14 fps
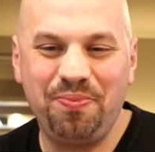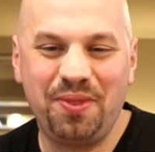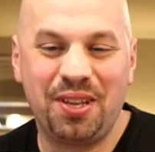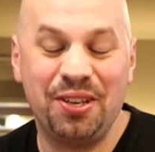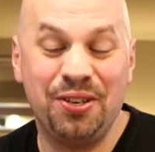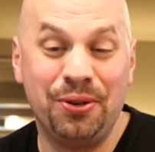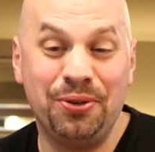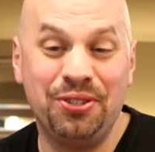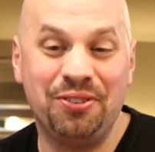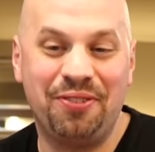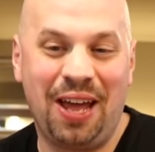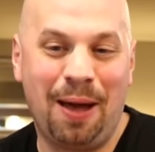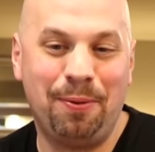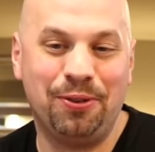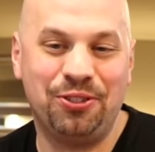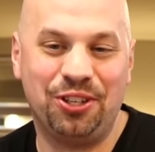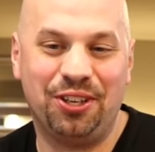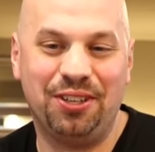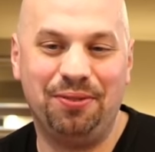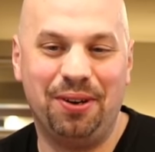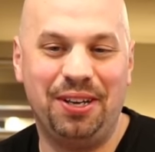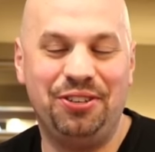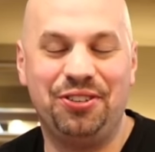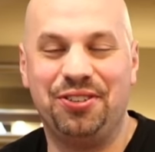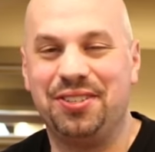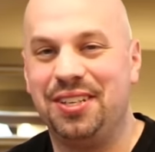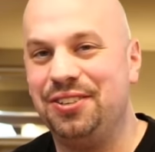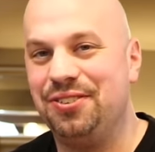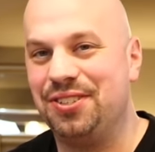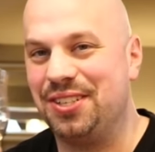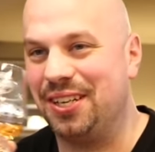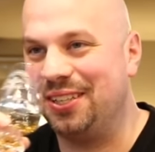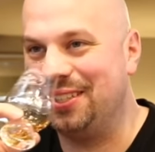Nose of Apple Jolly Ranchers. Interesting.